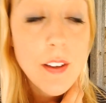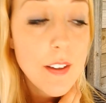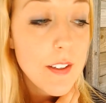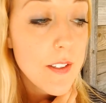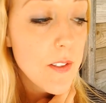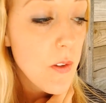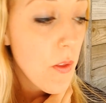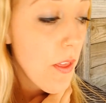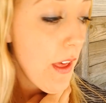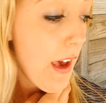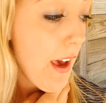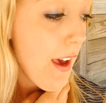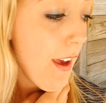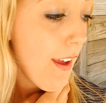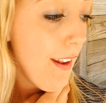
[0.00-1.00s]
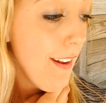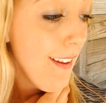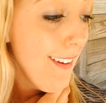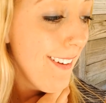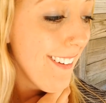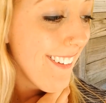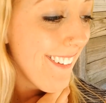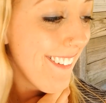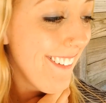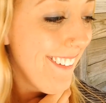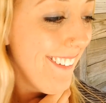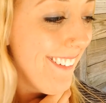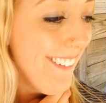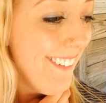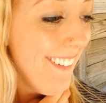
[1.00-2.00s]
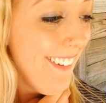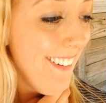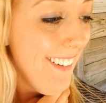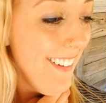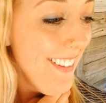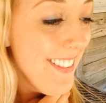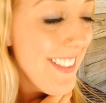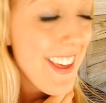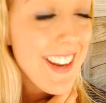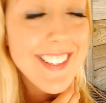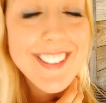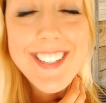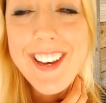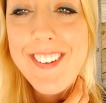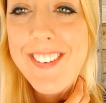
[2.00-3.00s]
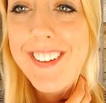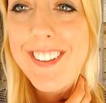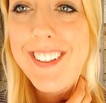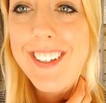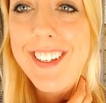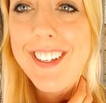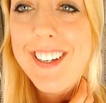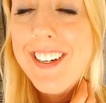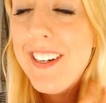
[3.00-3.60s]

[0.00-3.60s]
so that has definitely